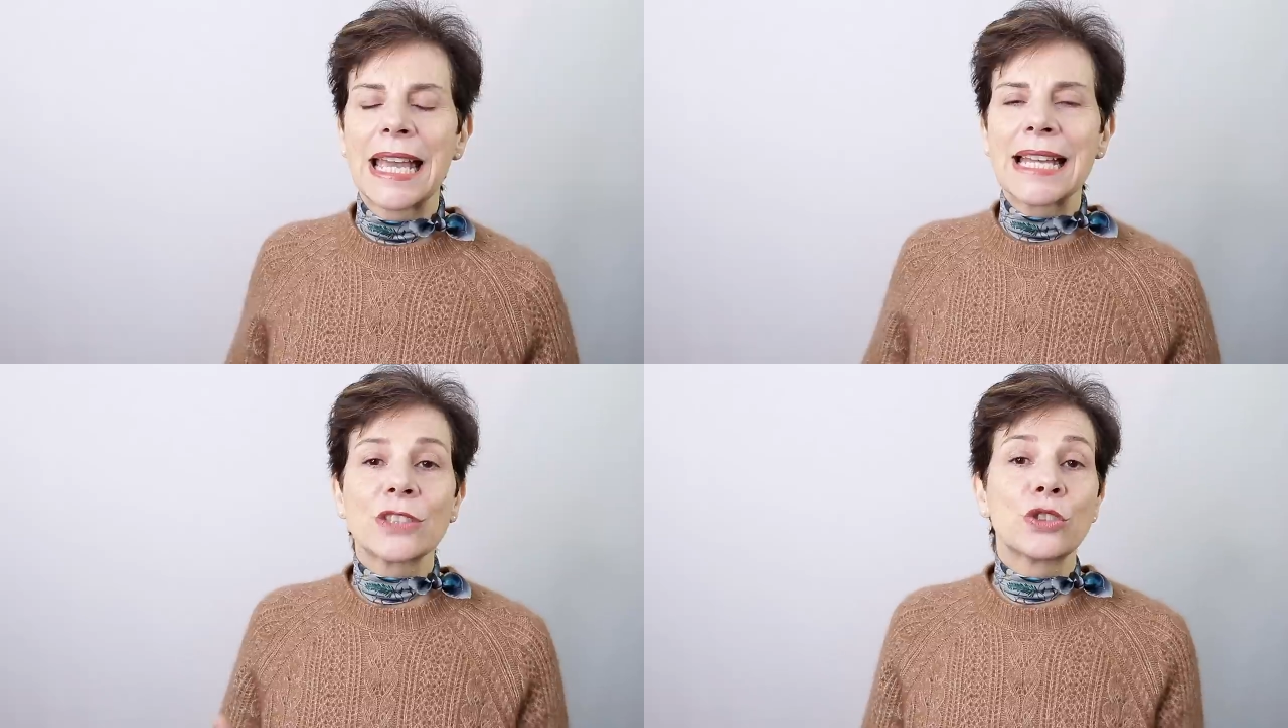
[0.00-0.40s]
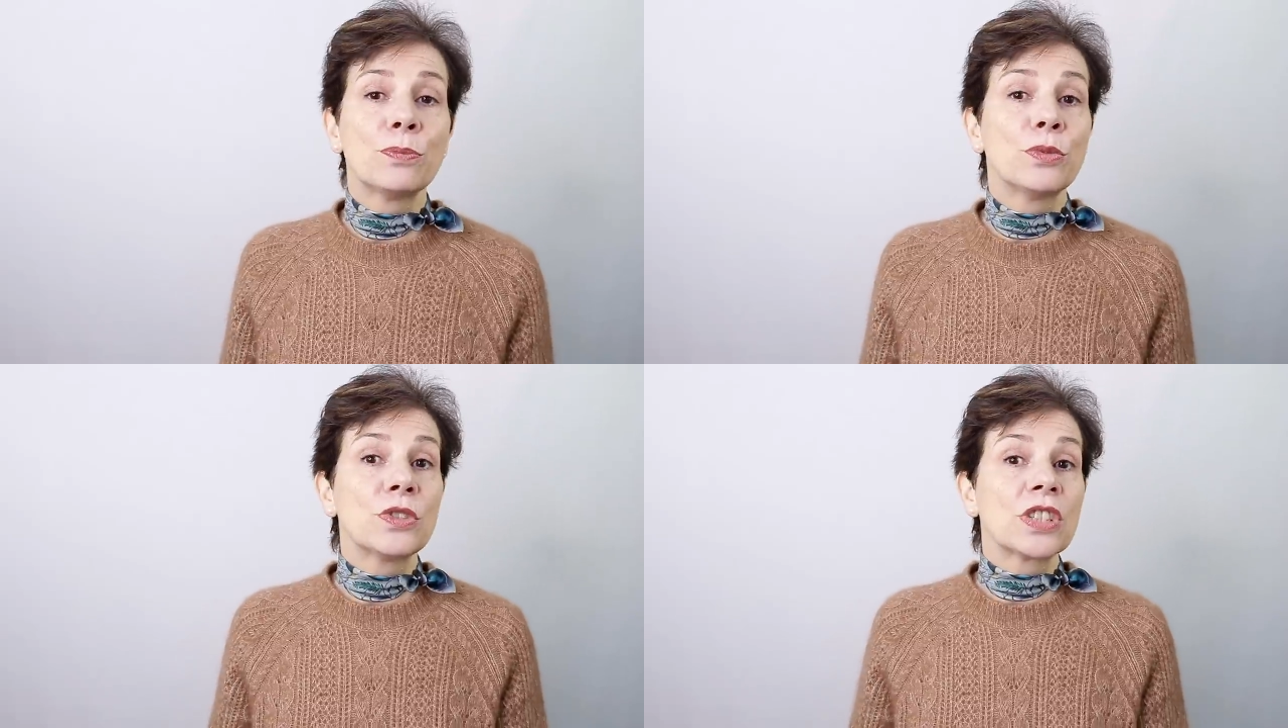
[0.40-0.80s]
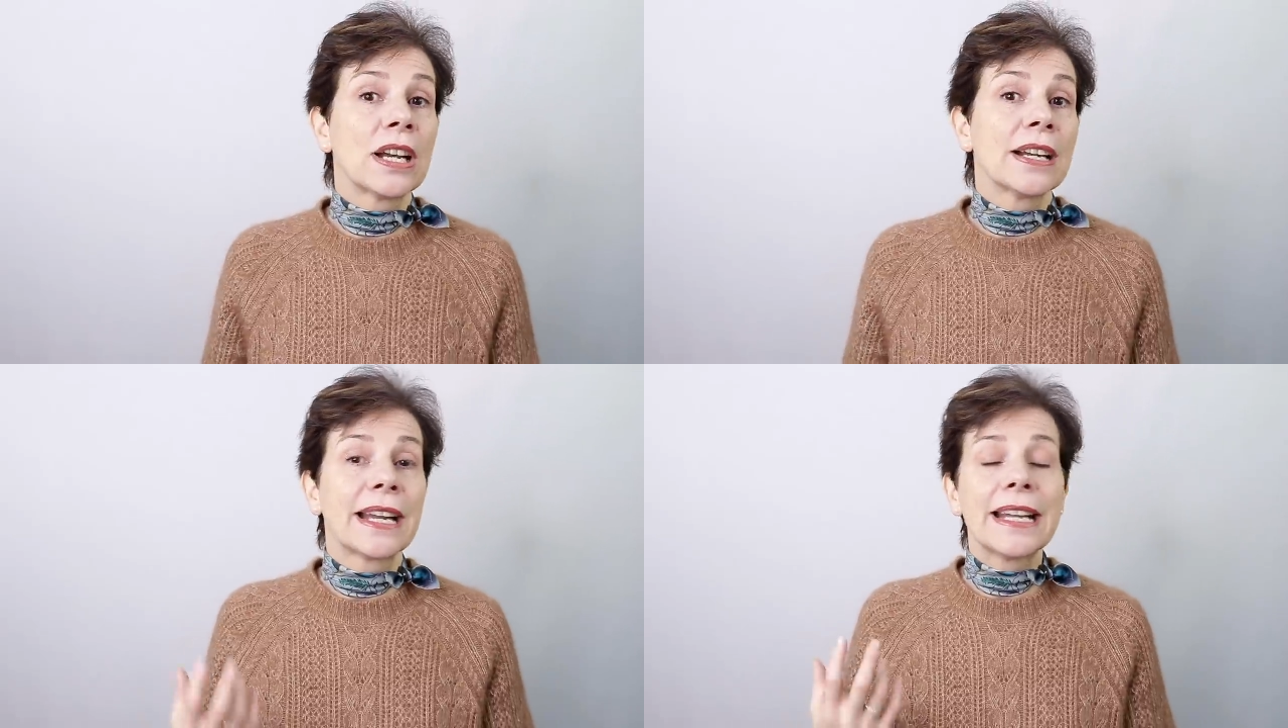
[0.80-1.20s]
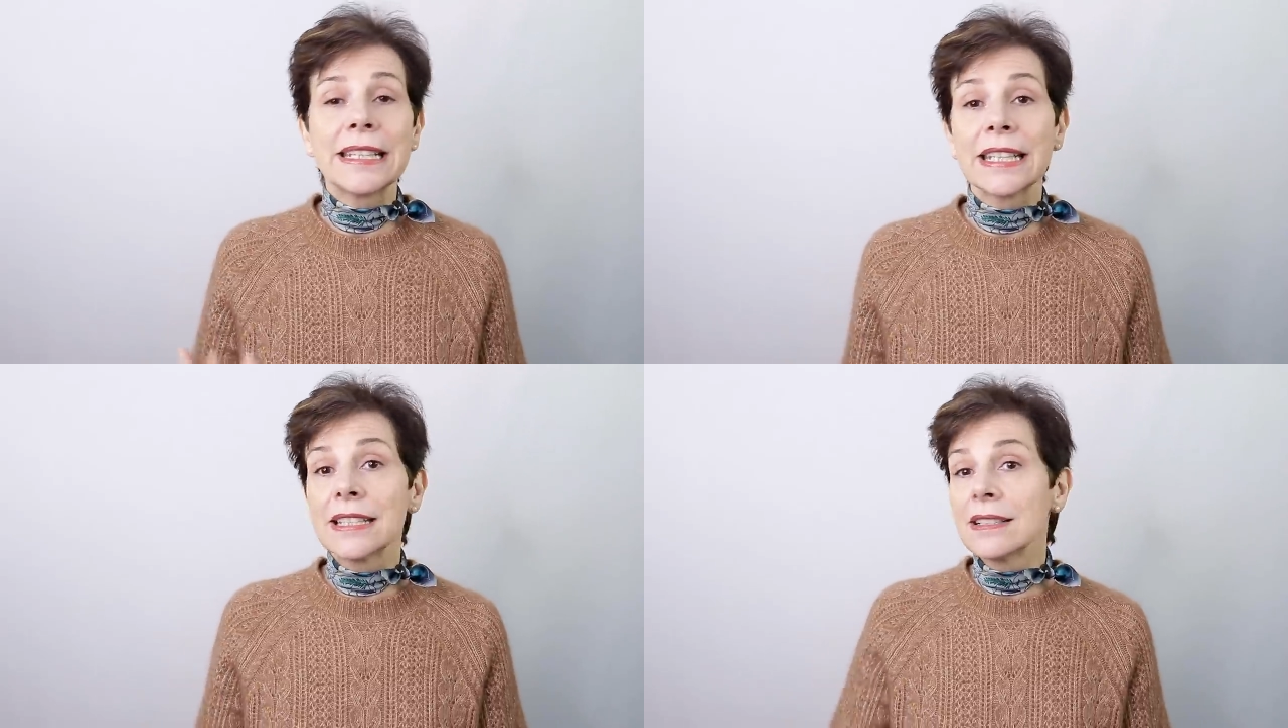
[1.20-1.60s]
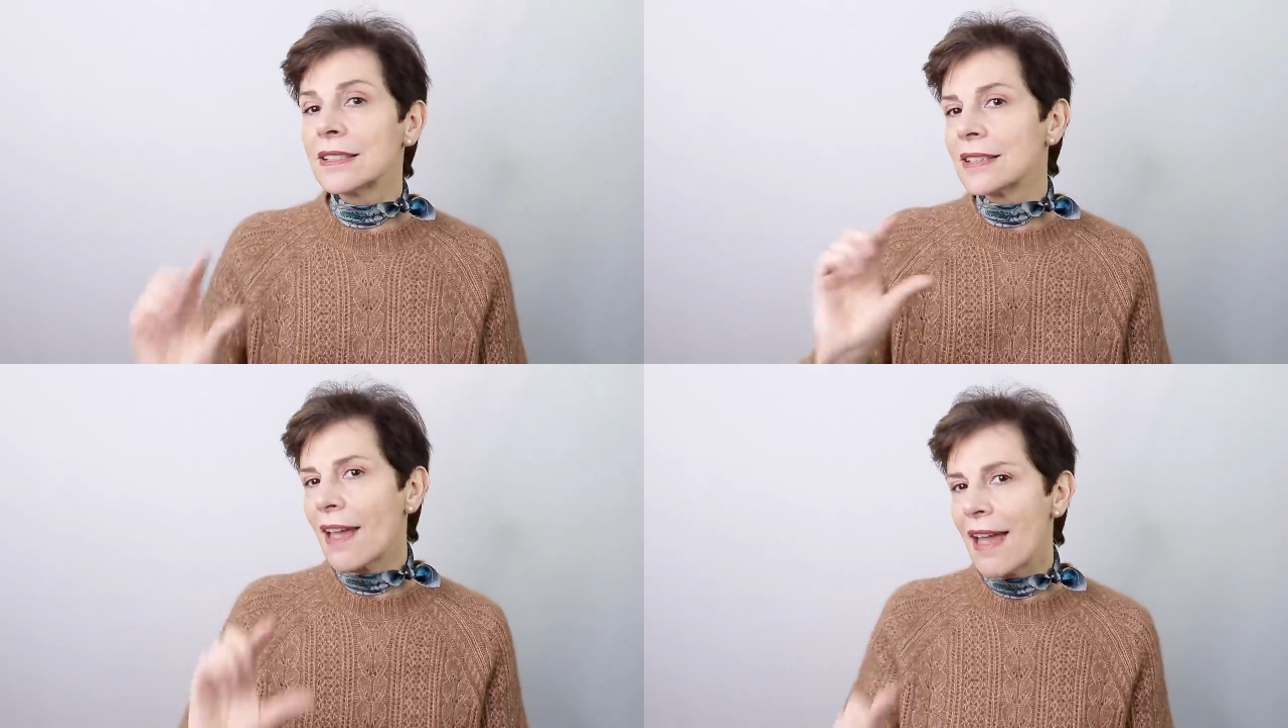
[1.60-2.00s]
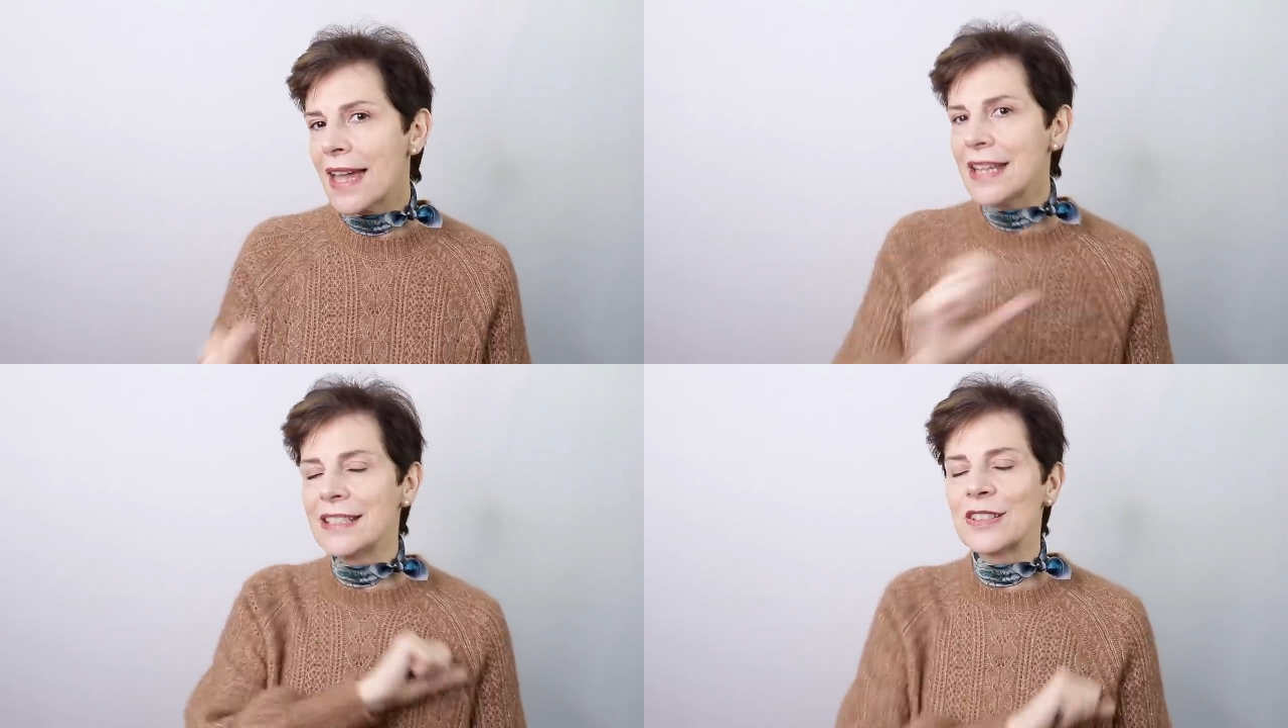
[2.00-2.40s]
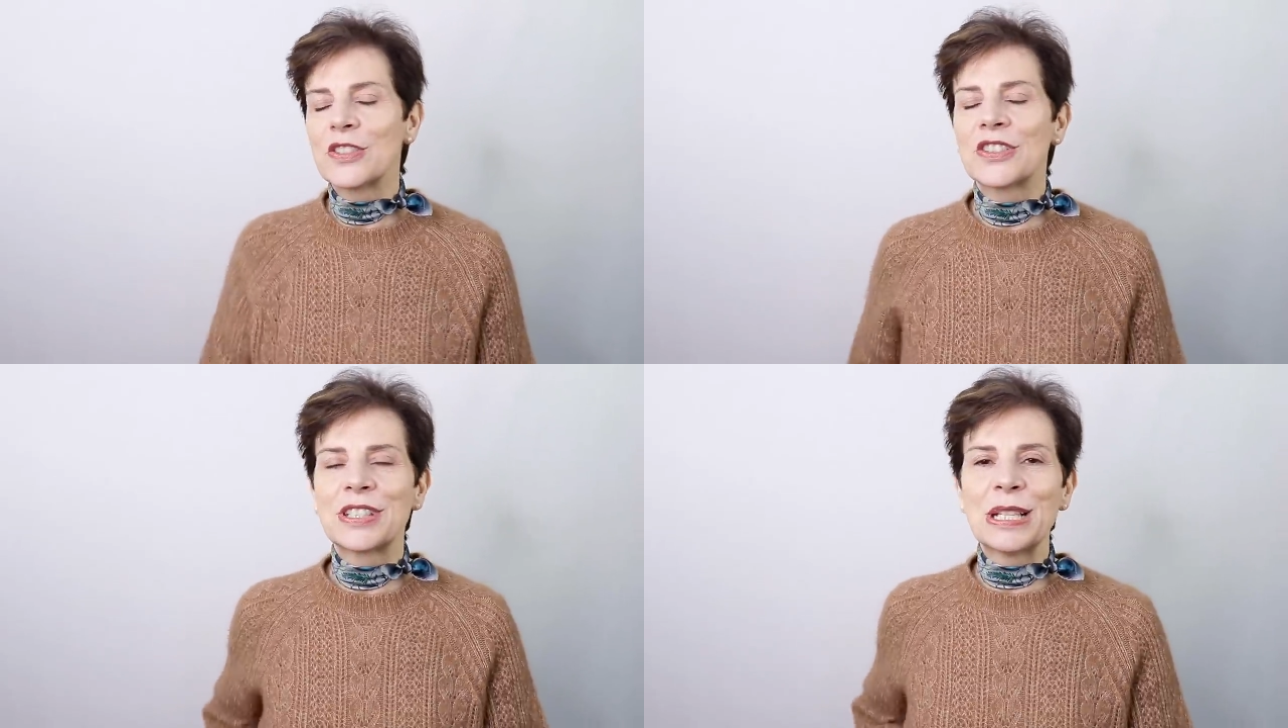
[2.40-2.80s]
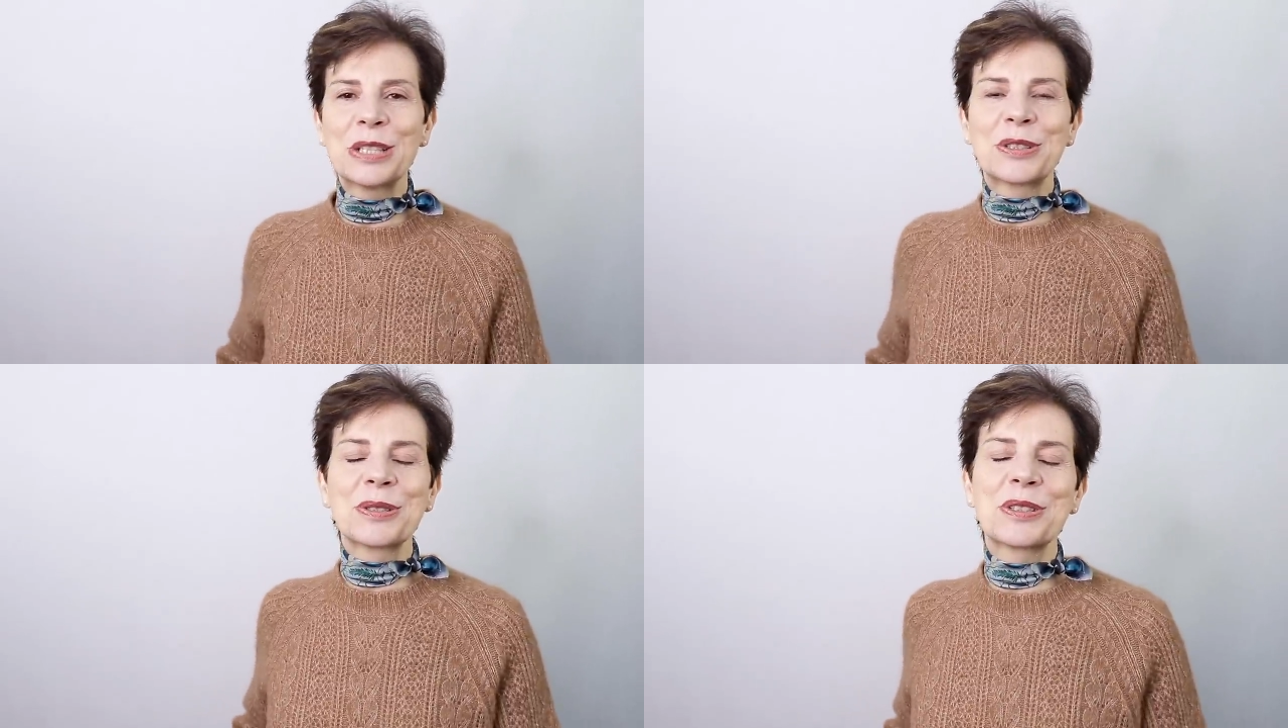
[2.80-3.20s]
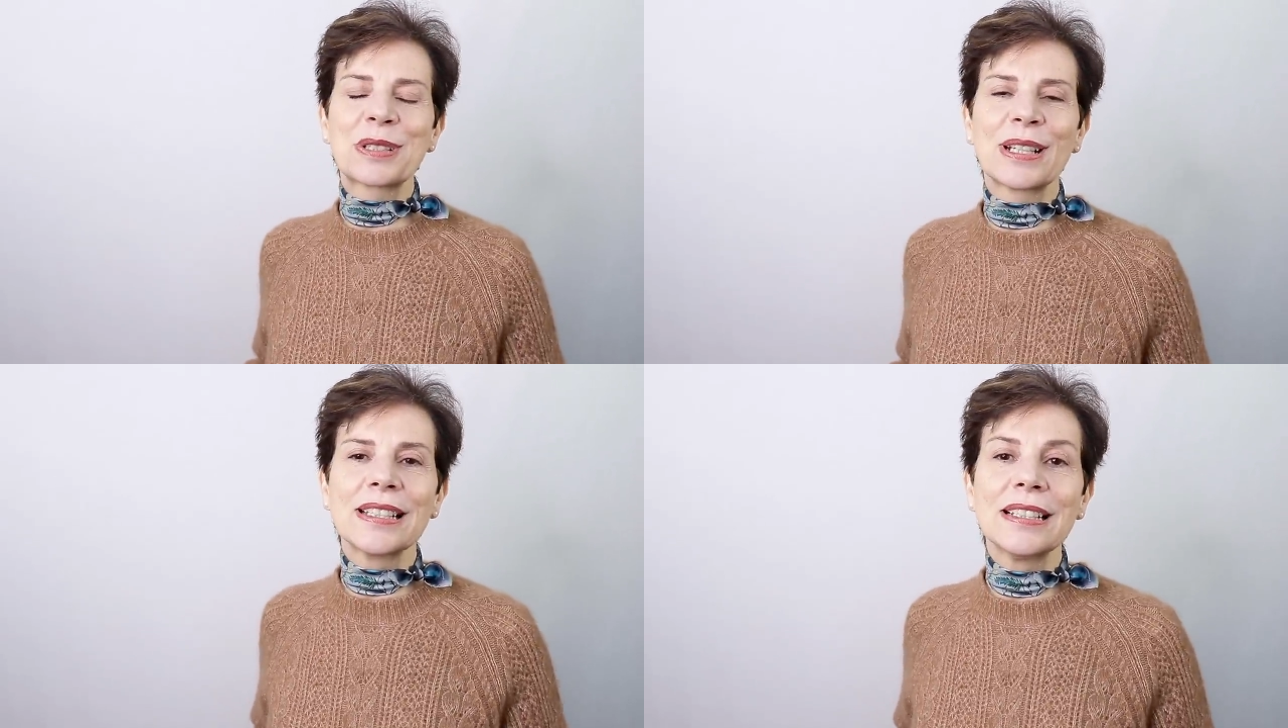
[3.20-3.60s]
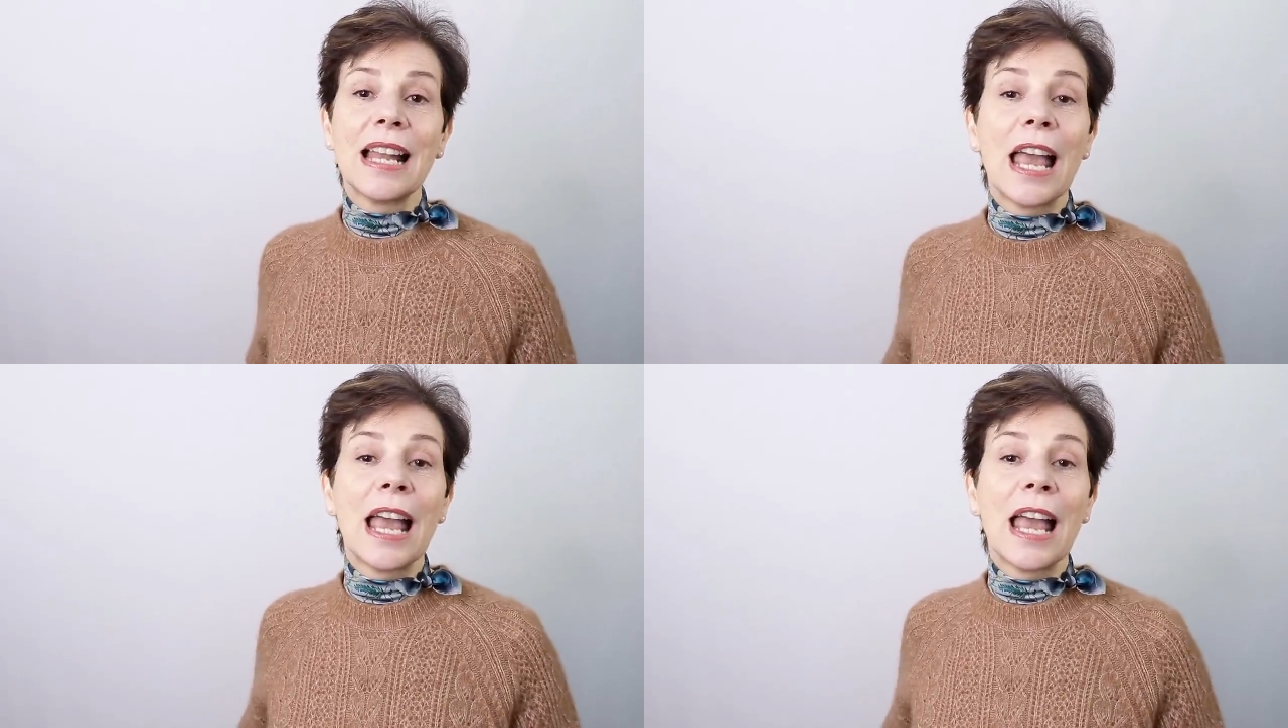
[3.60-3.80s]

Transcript: As the boots are high heels and stiletto style,